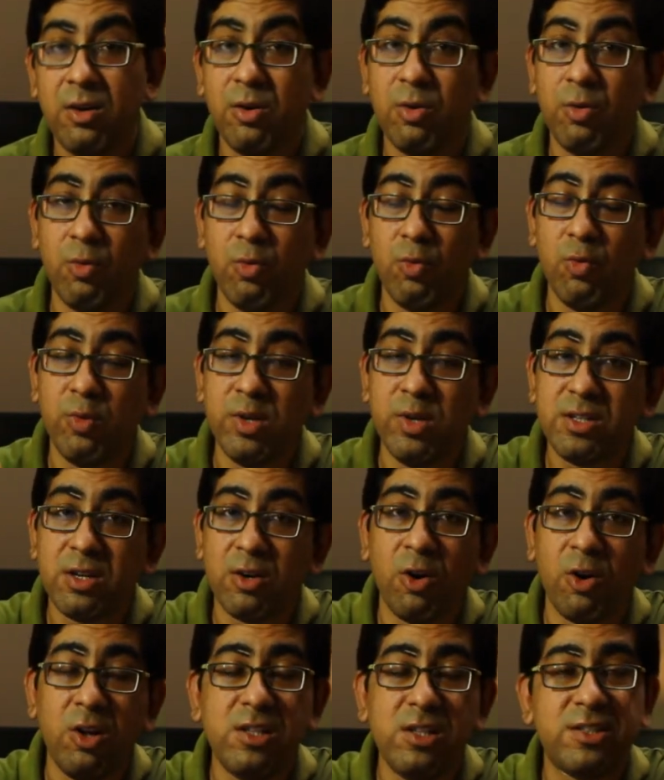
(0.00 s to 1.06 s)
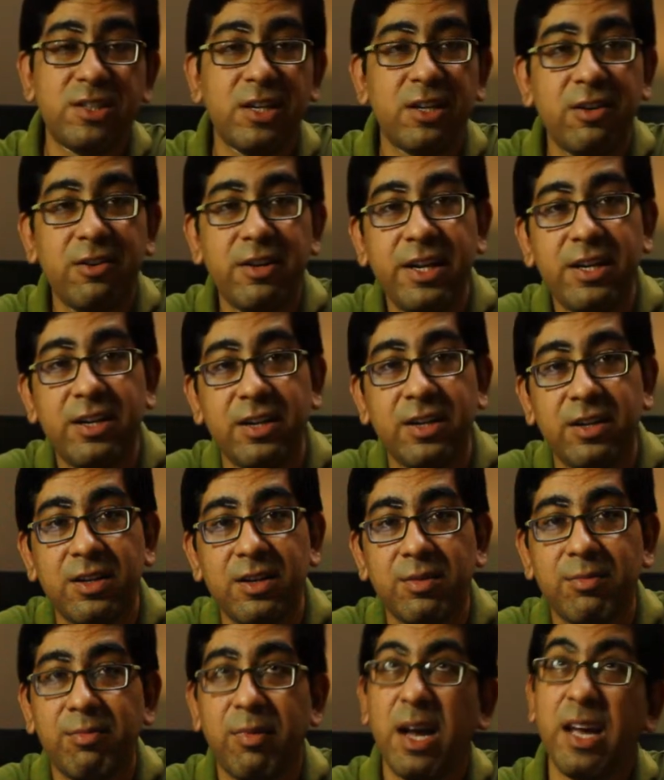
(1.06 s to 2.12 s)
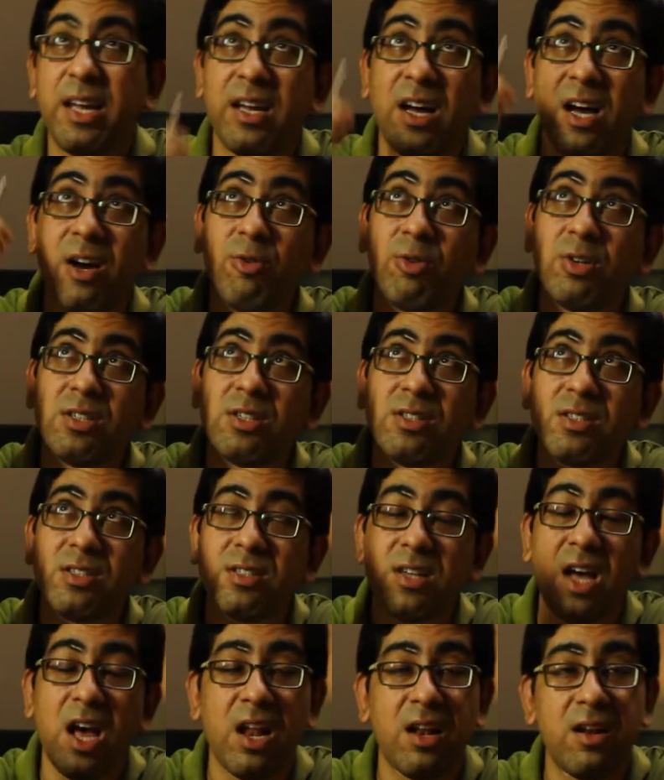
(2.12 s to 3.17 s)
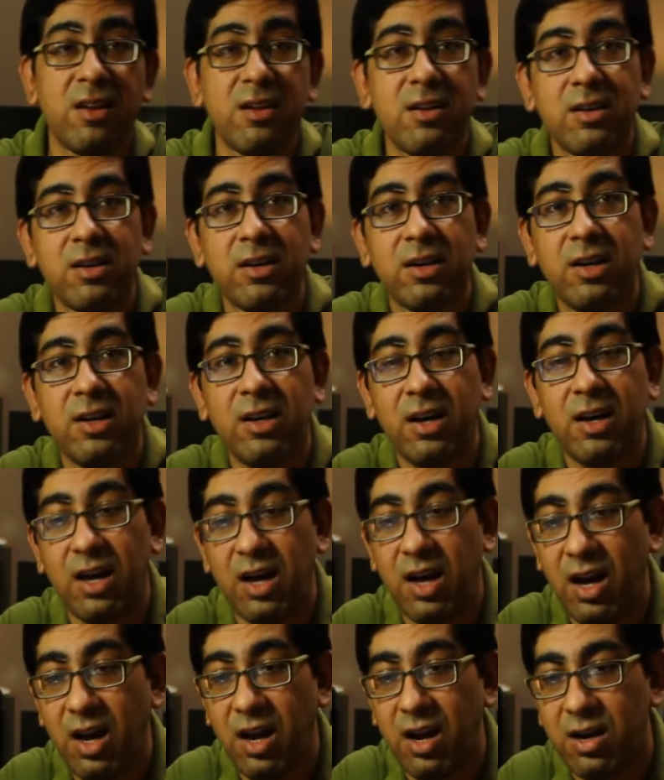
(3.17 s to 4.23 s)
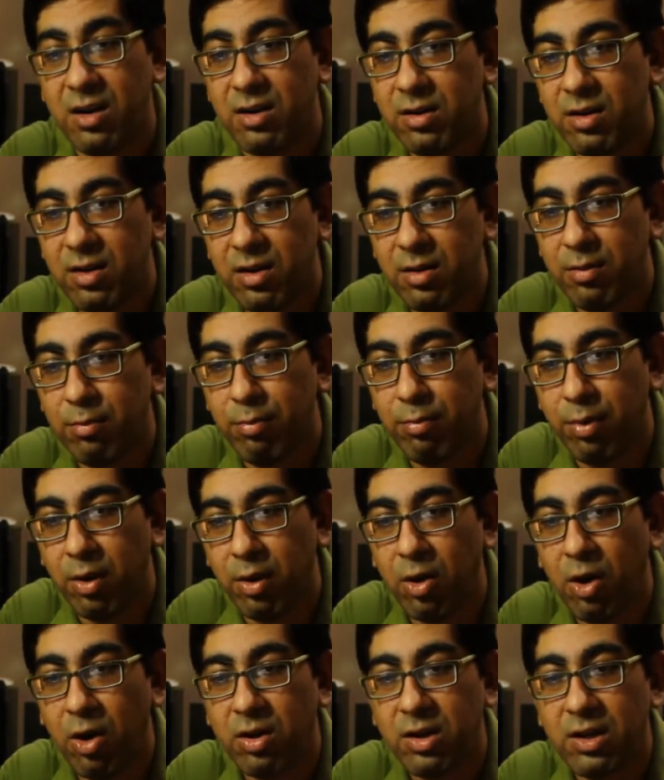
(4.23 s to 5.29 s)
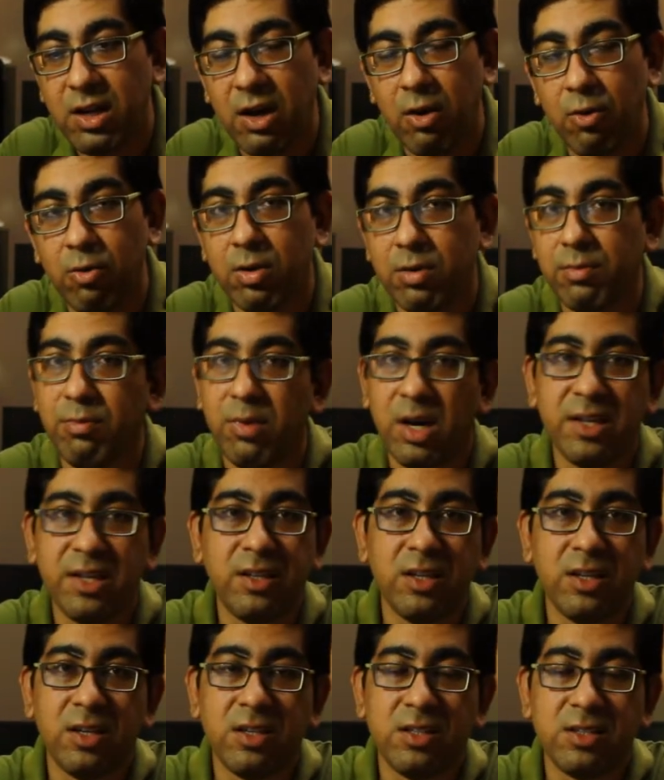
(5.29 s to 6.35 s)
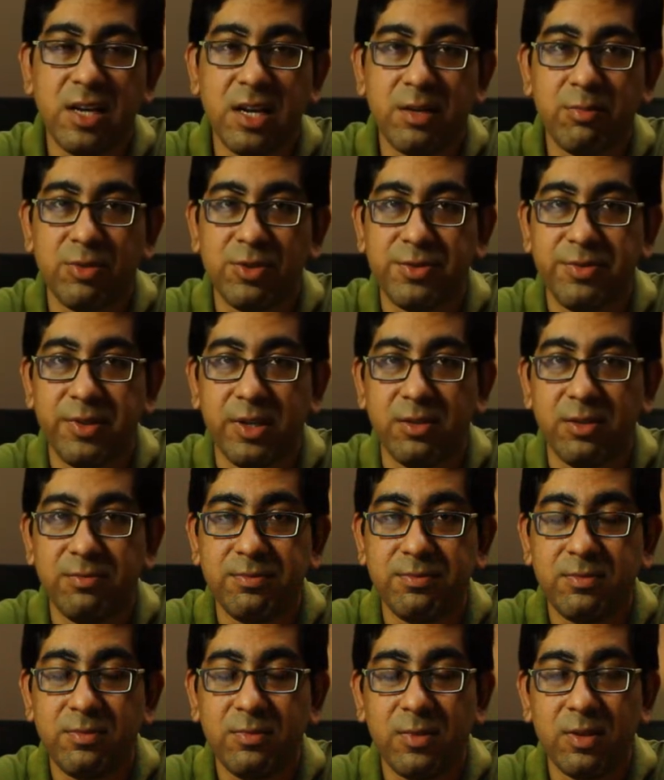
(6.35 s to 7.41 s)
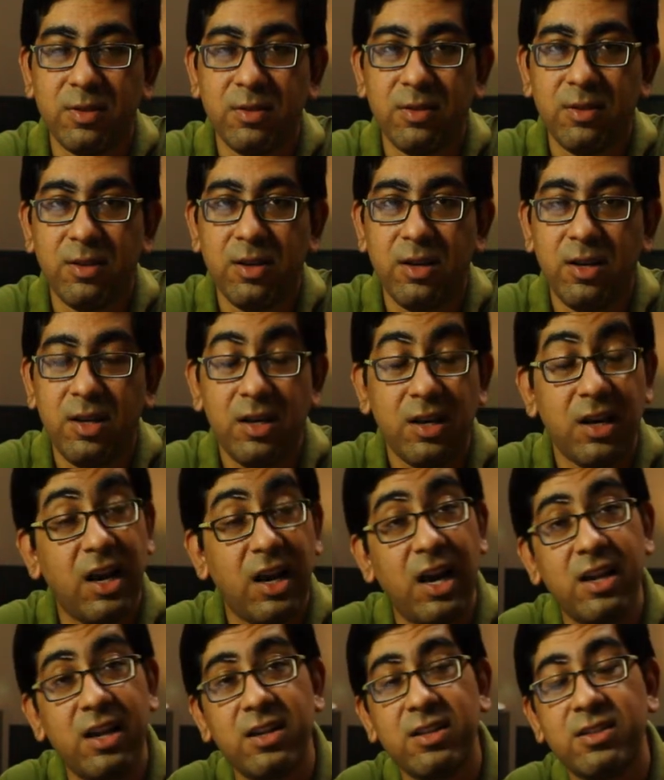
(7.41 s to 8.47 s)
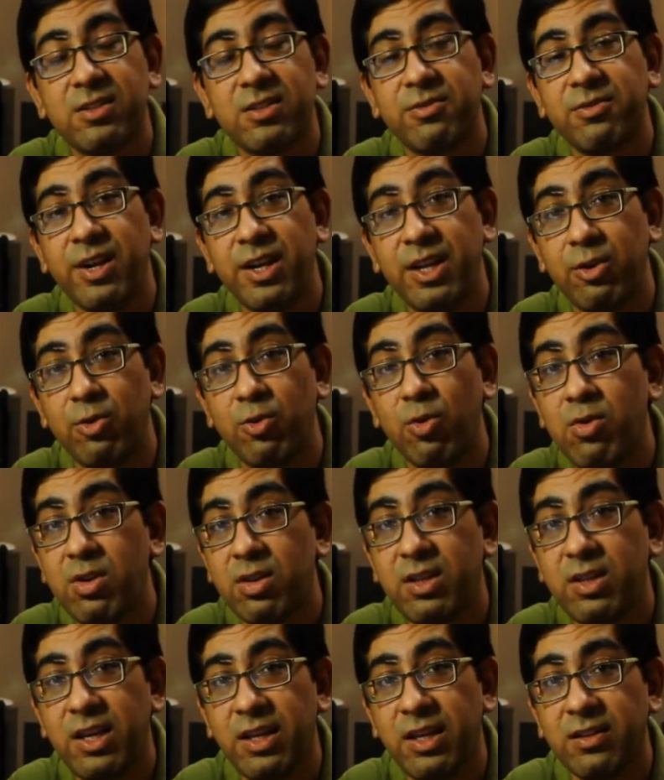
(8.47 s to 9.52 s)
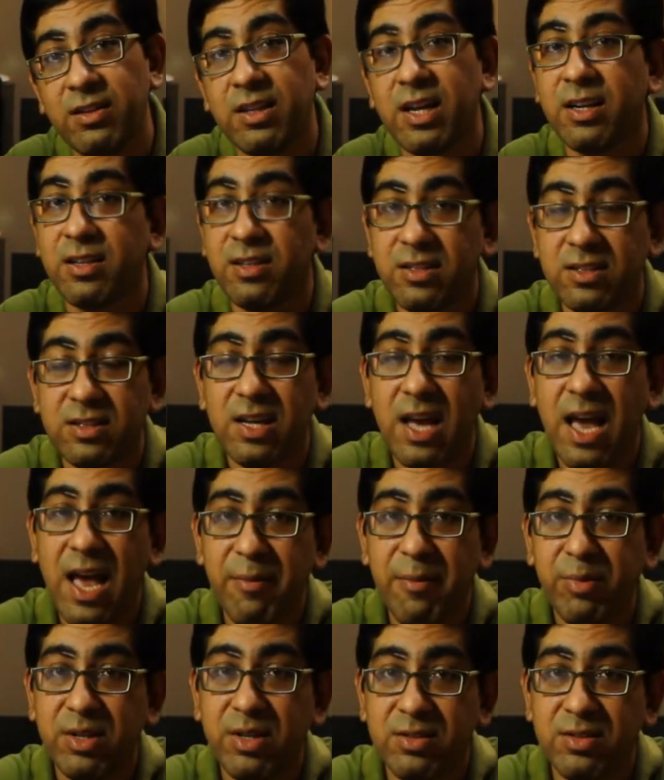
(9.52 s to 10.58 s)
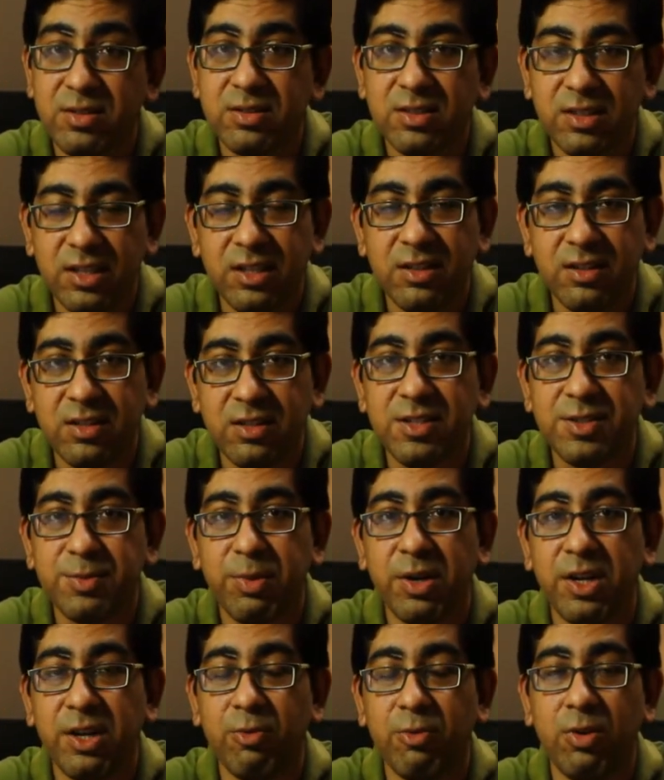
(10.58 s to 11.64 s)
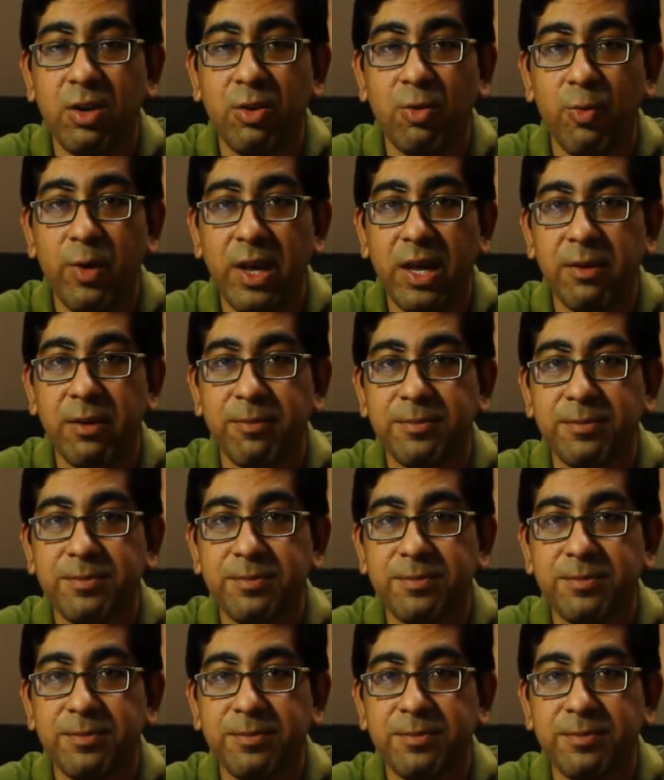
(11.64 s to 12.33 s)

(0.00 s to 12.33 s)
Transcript: which are all generated by our sun, are blocked out by the Earth's atmosphere. And it's a very good thing that it happens in this particular way.